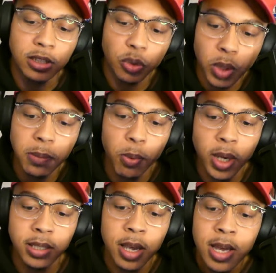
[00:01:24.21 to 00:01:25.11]
20
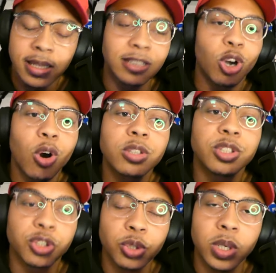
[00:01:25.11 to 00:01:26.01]
points, that's hard
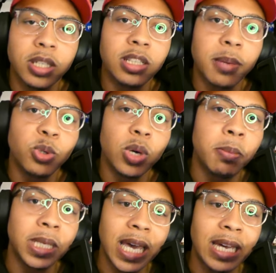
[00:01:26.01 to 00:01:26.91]
to do in a
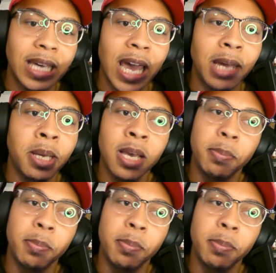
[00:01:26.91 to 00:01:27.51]
WNBA game.